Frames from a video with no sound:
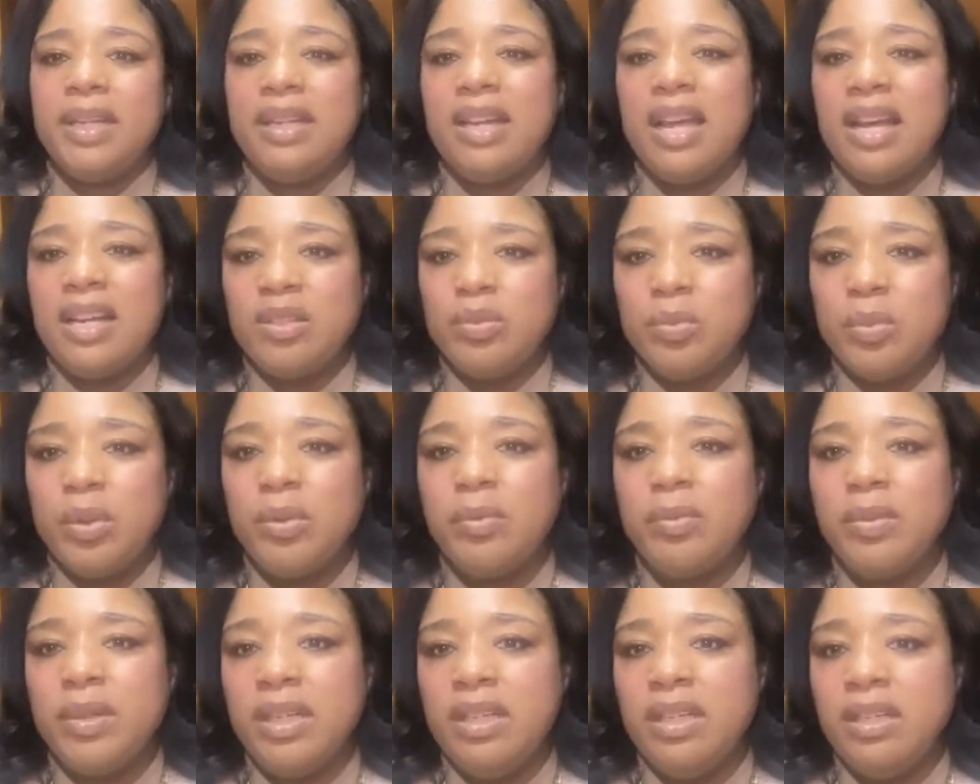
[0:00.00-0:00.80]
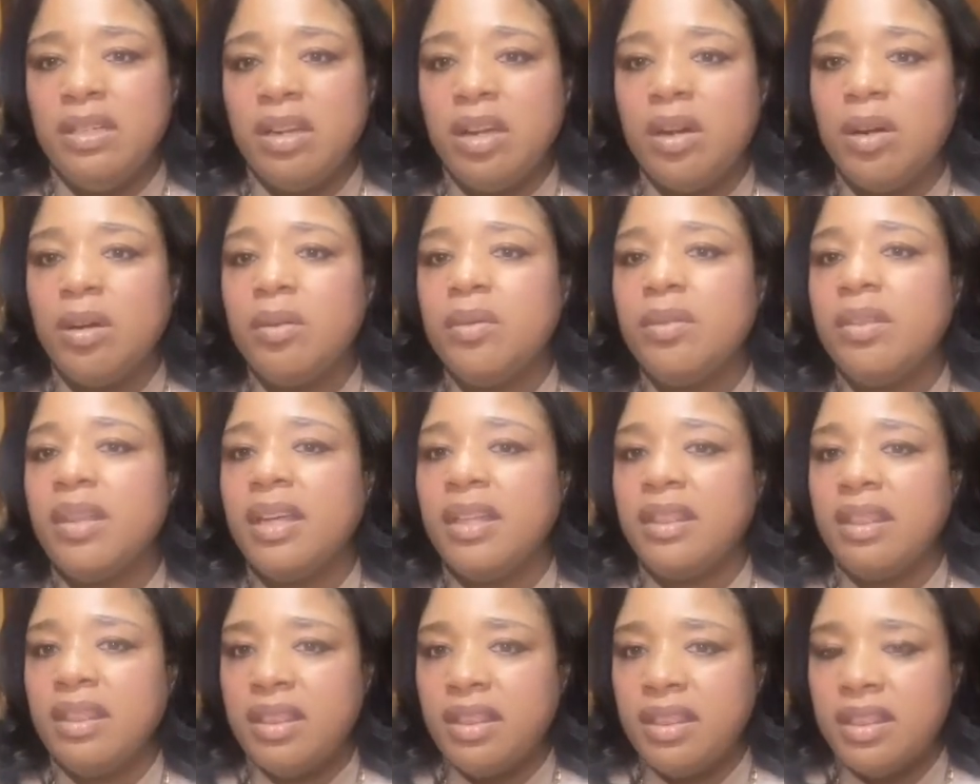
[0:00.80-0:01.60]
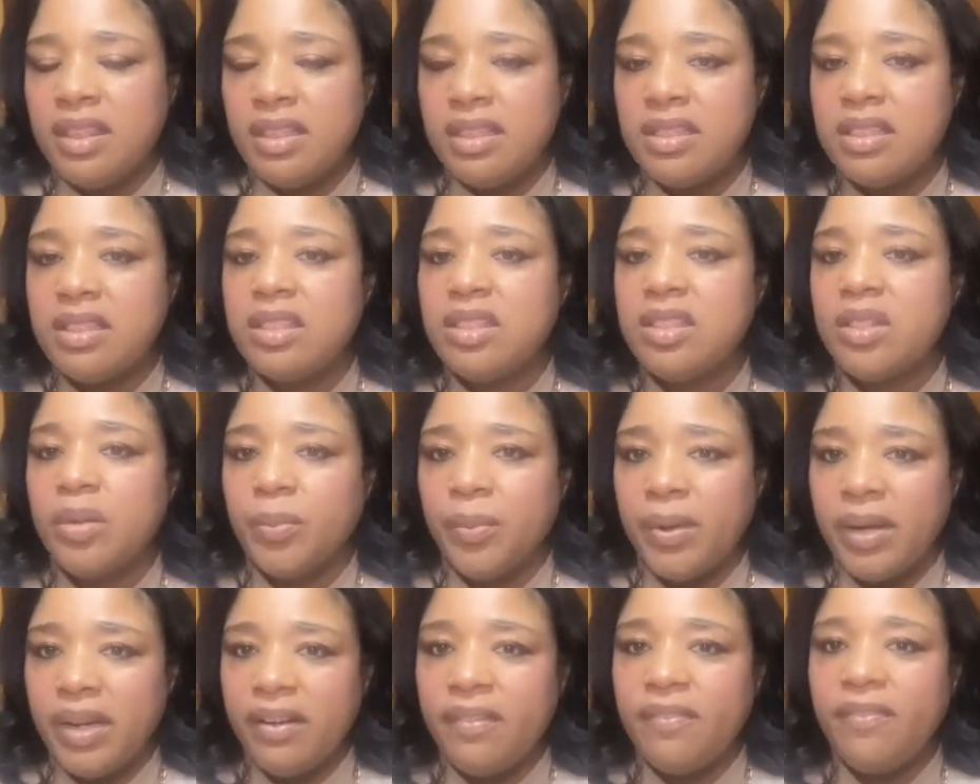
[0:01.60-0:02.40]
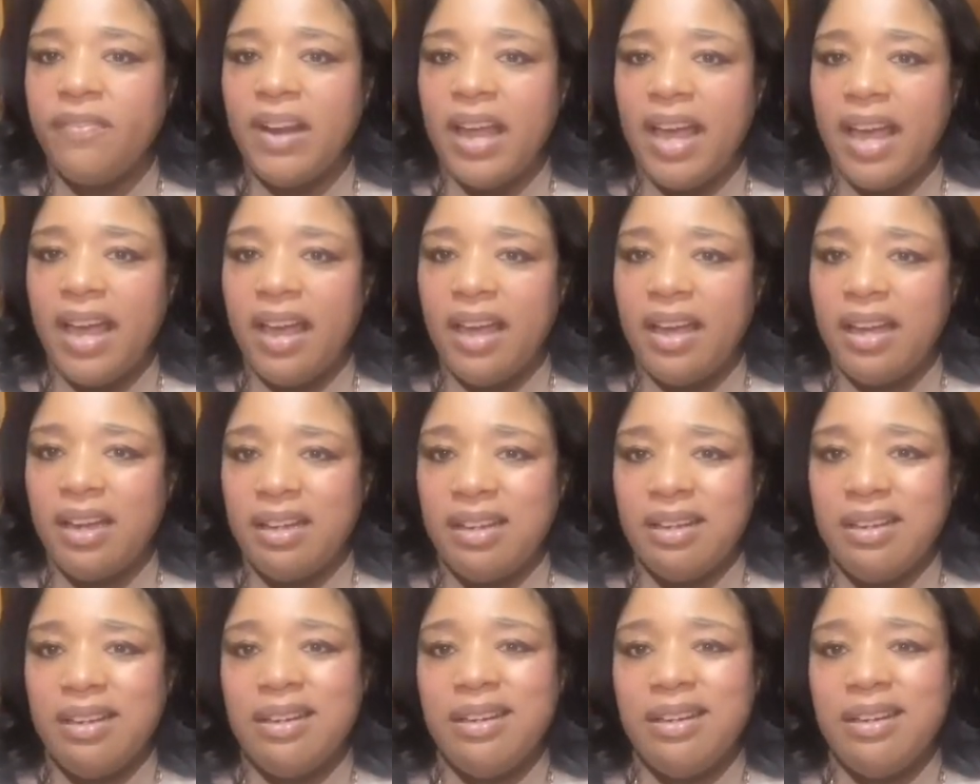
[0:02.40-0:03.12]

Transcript: that's when we know that this is a red flag.